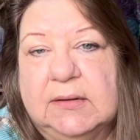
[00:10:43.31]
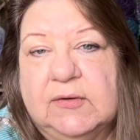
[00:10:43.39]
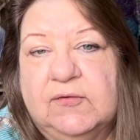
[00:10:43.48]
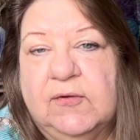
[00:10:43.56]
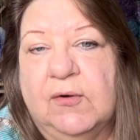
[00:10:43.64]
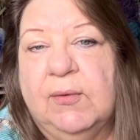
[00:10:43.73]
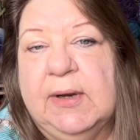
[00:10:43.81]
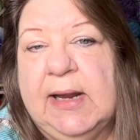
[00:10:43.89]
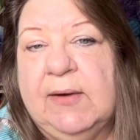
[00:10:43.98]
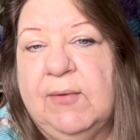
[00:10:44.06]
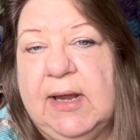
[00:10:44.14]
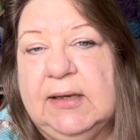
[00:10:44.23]
So when I
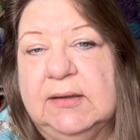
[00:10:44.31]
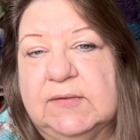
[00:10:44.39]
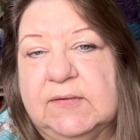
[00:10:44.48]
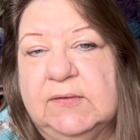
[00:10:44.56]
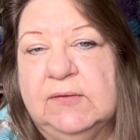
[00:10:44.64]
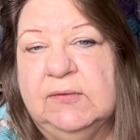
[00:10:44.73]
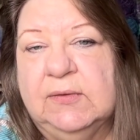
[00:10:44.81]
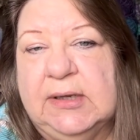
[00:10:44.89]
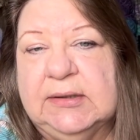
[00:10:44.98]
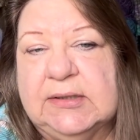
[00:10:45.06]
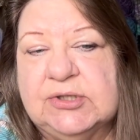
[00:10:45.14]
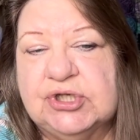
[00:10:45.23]
went to
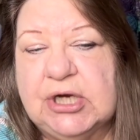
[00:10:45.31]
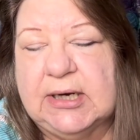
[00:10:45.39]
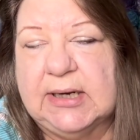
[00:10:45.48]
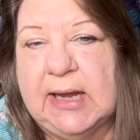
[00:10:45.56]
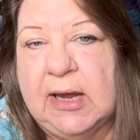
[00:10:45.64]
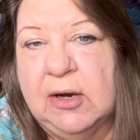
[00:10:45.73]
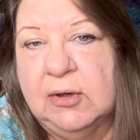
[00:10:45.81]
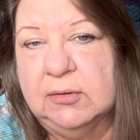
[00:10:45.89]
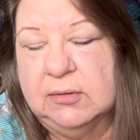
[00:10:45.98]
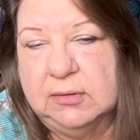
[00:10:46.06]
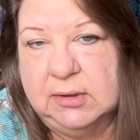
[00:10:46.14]
at the checkout,